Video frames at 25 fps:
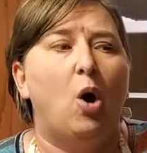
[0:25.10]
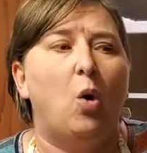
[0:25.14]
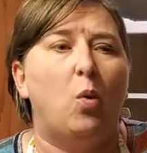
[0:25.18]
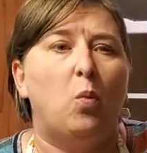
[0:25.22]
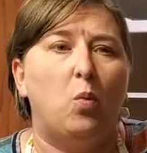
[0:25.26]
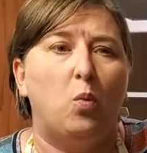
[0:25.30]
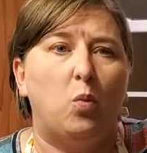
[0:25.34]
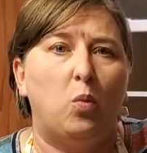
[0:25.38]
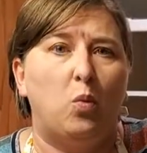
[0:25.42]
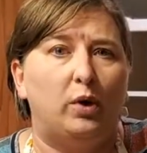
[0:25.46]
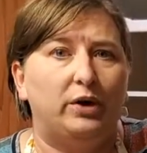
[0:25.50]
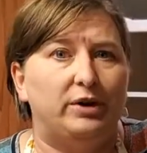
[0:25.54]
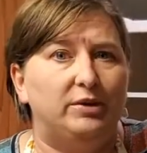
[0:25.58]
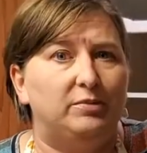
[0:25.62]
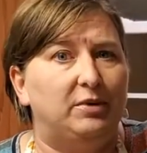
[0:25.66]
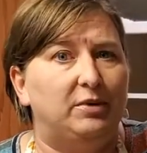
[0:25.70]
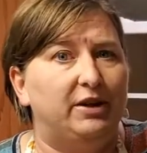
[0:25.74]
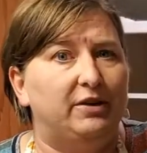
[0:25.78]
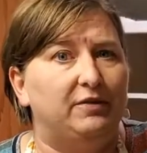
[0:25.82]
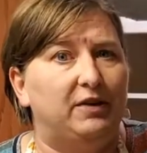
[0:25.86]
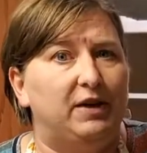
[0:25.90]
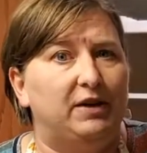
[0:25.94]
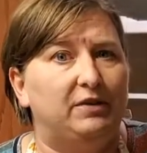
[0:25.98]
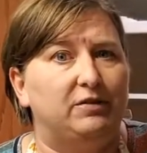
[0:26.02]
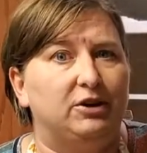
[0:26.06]
One of my
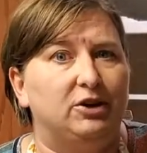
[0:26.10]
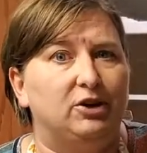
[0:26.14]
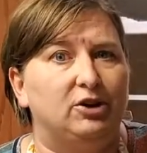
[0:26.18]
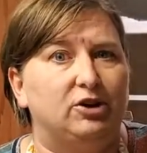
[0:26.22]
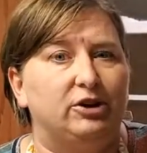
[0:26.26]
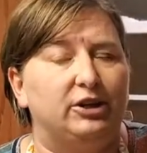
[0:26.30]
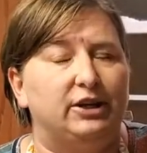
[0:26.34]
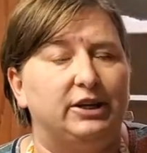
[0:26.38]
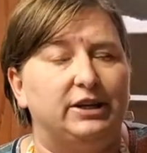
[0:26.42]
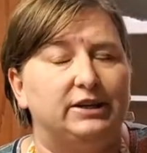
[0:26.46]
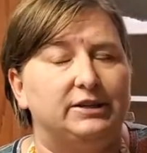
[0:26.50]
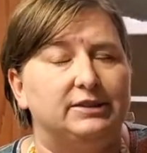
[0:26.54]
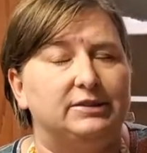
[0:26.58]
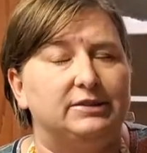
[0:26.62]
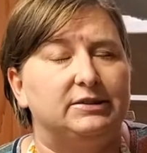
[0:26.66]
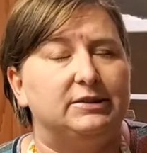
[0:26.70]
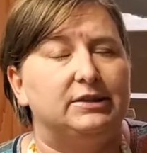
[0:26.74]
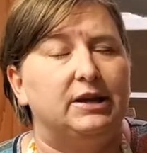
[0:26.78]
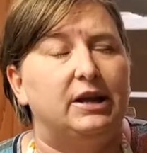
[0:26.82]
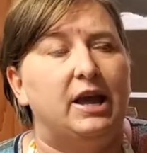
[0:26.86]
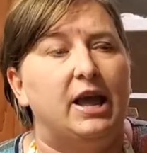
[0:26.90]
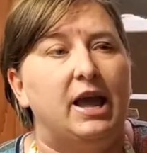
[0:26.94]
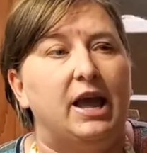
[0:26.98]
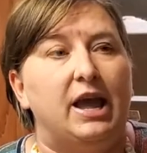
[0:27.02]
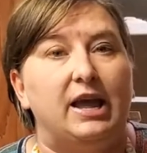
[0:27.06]
favorite cookies
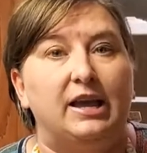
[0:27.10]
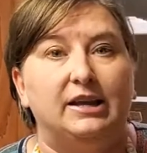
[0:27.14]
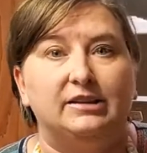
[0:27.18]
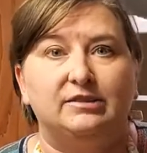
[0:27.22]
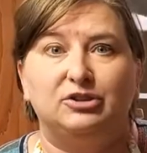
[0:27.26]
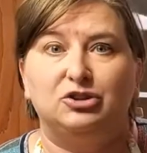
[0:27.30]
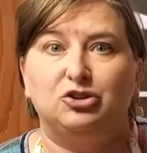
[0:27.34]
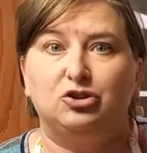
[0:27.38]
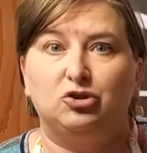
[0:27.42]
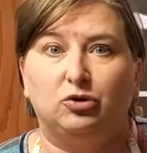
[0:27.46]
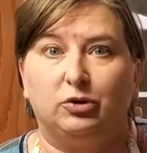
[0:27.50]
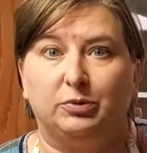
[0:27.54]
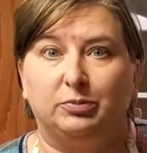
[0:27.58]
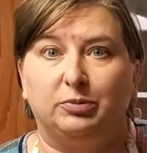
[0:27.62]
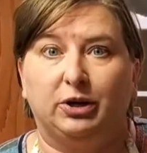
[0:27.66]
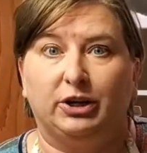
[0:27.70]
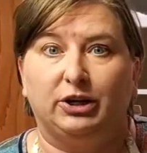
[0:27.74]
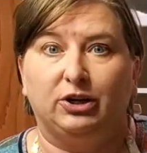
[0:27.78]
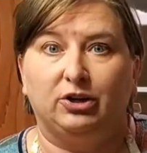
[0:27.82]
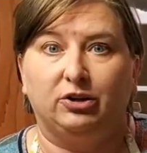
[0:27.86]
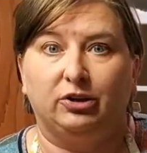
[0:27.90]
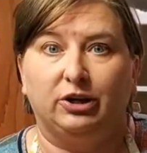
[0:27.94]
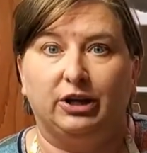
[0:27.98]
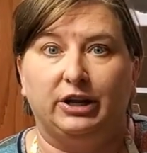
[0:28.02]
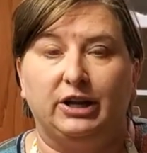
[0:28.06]
is a shortbread
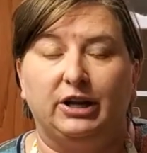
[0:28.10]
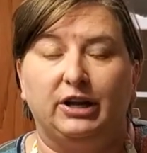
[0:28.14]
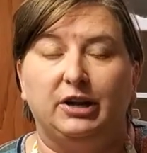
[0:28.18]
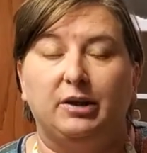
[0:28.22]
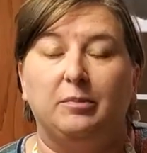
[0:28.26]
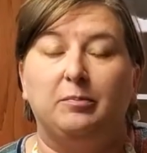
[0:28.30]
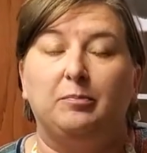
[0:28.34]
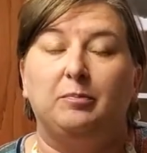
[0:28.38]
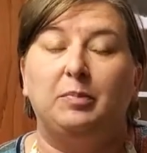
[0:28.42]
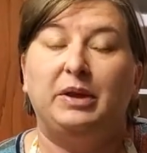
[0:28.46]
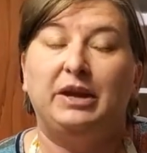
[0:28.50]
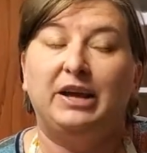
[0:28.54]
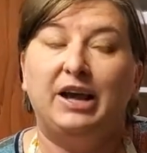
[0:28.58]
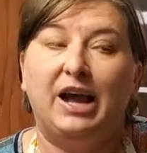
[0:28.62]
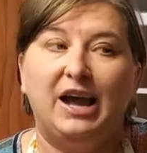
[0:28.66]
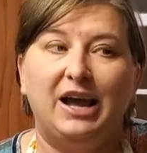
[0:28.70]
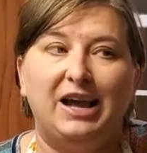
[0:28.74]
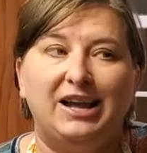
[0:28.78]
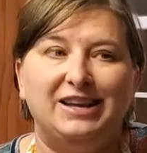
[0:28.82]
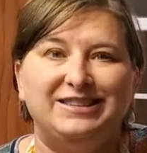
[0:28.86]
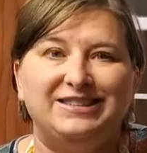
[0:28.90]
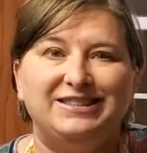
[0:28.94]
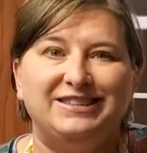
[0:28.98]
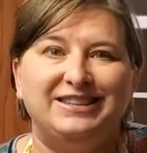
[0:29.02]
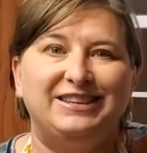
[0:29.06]
cookie
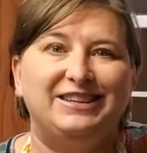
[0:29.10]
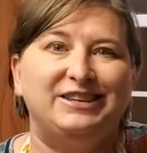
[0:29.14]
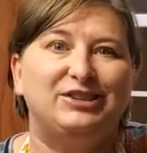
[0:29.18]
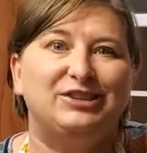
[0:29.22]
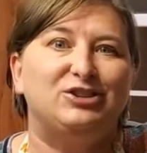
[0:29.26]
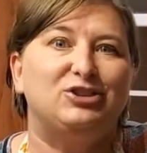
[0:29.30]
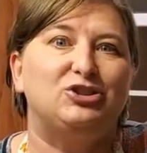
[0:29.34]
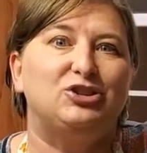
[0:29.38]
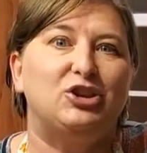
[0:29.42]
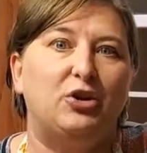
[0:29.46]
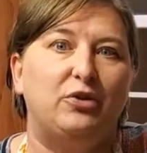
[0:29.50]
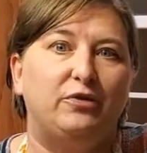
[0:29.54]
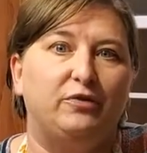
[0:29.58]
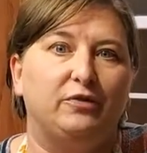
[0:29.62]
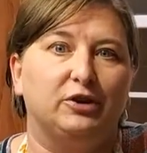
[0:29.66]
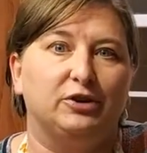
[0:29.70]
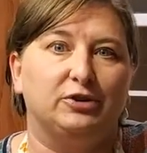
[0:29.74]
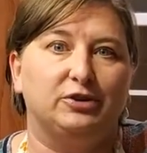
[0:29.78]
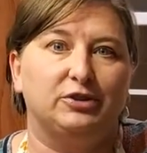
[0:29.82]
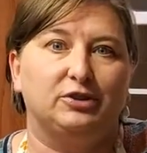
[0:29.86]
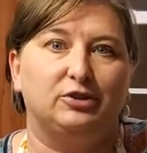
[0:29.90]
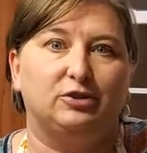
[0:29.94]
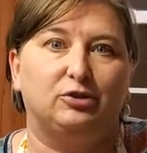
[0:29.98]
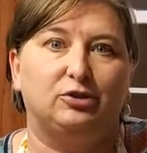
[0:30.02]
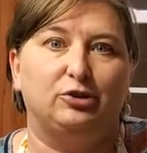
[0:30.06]
because it is so
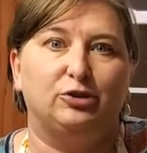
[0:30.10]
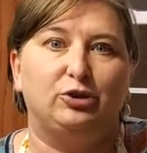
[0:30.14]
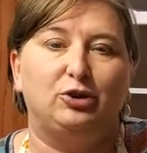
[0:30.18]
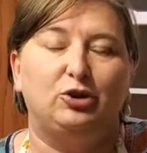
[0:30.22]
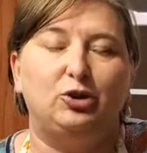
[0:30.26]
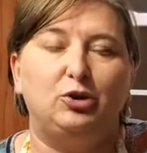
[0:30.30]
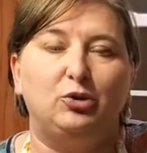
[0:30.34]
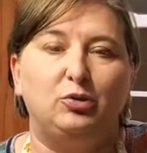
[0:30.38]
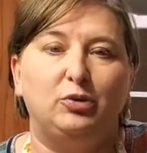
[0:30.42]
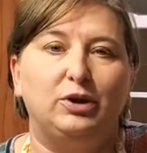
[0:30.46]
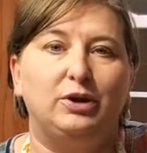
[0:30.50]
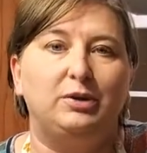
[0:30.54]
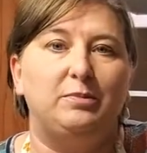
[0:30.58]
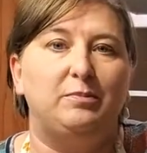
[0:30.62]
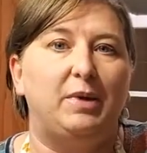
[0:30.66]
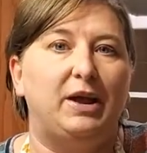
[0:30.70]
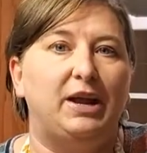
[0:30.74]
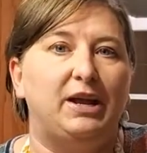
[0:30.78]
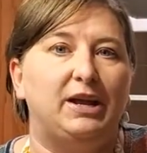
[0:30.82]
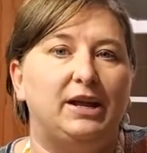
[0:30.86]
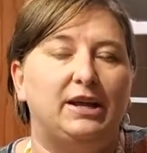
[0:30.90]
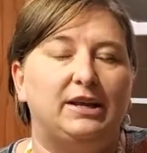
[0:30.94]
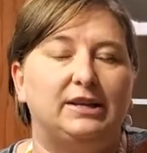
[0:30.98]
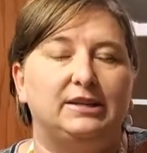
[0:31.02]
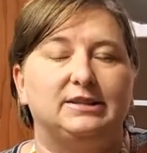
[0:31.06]
versatile. You can
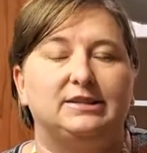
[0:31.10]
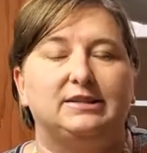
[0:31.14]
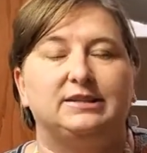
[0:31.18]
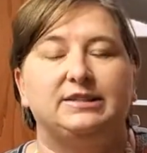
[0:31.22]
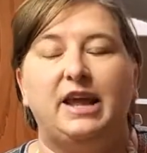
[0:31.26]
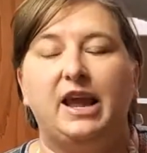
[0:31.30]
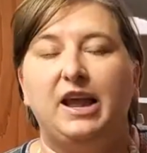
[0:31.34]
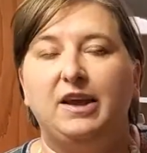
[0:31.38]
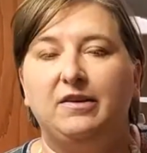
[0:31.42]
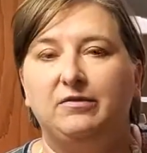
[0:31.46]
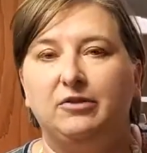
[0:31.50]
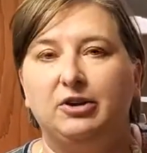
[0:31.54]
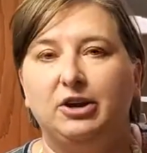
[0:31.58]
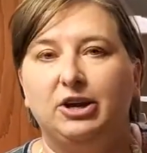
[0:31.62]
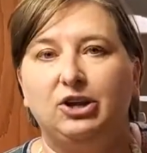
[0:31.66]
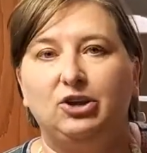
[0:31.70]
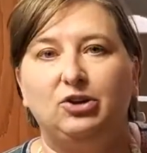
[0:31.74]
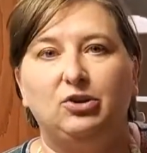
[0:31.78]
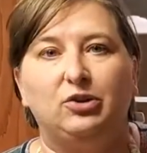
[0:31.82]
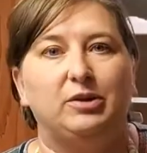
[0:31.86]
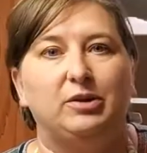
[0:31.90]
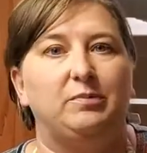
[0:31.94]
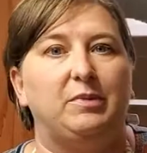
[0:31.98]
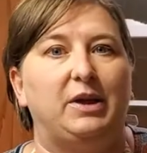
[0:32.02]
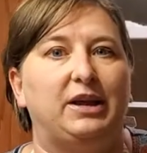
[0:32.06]
make it savory, you
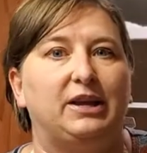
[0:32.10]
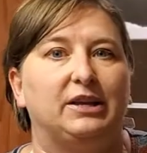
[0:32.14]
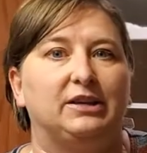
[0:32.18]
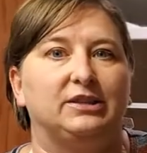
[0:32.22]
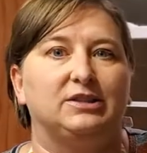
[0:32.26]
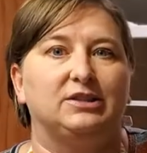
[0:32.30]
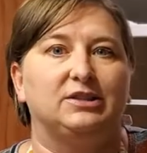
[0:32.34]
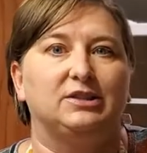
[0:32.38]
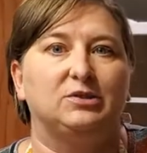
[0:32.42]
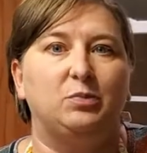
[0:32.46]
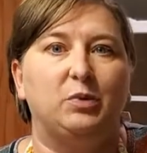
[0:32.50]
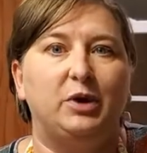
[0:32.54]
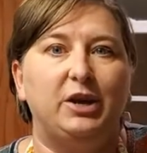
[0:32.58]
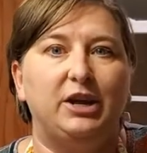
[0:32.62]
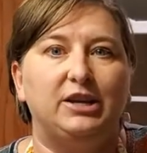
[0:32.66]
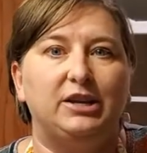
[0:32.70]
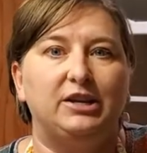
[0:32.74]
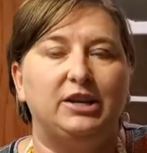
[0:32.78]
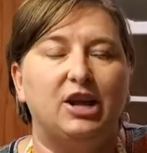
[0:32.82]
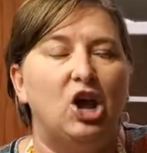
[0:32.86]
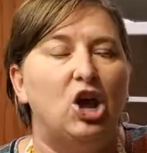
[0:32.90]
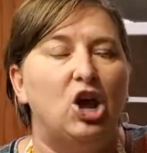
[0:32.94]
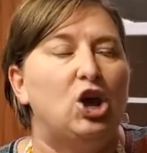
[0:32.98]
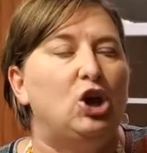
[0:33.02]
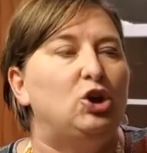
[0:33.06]
can make it
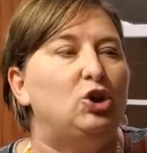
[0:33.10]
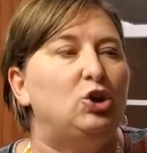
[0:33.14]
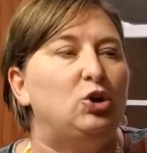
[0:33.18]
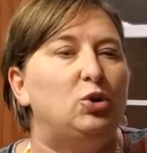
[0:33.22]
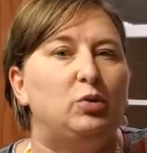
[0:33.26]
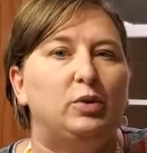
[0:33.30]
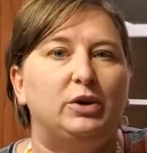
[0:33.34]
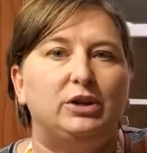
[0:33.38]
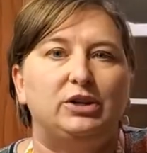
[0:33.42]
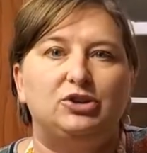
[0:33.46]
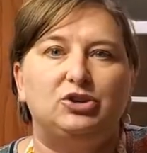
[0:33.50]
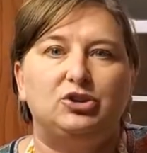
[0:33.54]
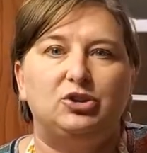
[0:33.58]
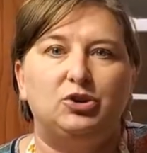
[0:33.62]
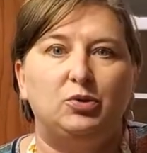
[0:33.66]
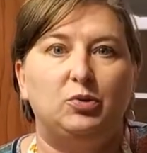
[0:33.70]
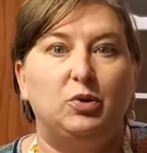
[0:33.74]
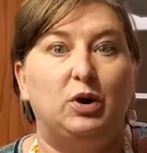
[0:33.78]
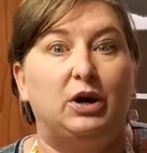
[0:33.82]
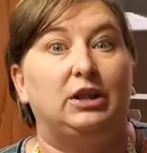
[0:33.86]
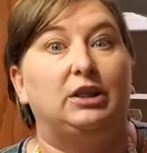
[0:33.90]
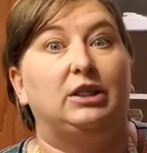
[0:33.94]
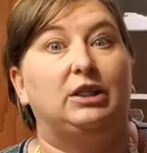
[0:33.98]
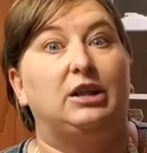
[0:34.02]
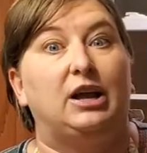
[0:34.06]
sweet, you can do
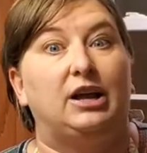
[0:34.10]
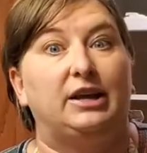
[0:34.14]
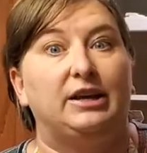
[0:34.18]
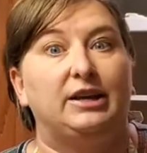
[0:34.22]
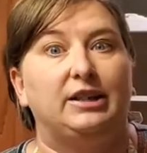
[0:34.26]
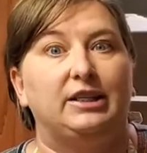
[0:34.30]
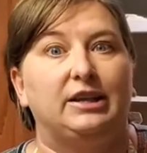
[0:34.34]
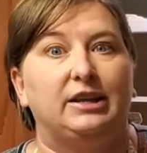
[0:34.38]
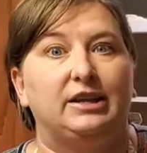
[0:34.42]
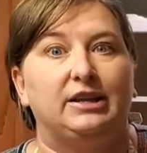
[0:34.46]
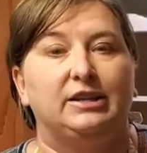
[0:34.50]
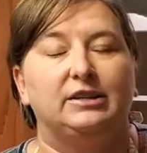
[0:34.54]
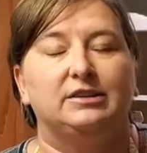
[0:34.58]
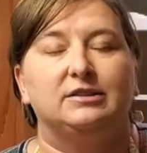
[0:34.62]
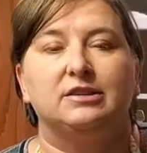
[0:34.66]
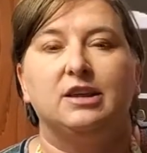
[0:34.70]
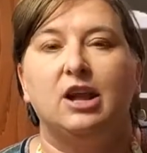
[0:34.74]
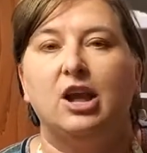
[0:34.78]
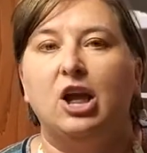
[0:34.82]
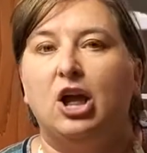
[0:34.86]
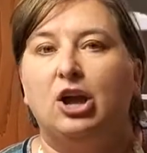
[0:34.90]
a lot of things.